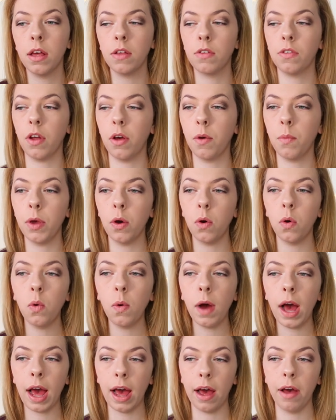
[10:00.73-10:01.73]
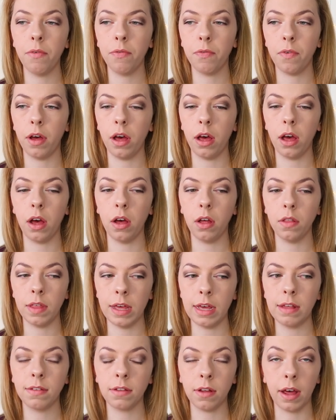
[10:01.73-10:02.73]
So we all have
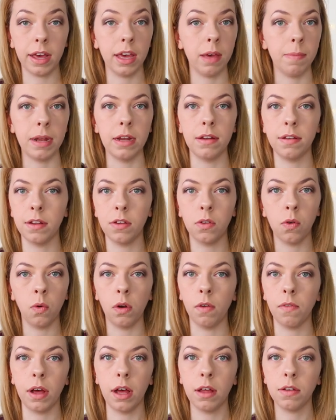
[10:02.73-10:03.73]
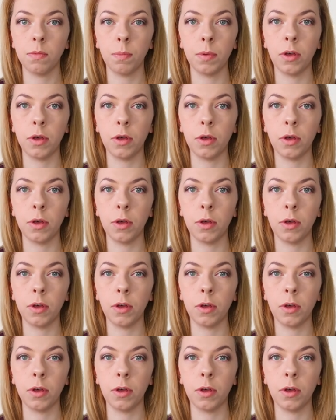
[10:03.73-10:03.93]
these psychic abilities, all of us,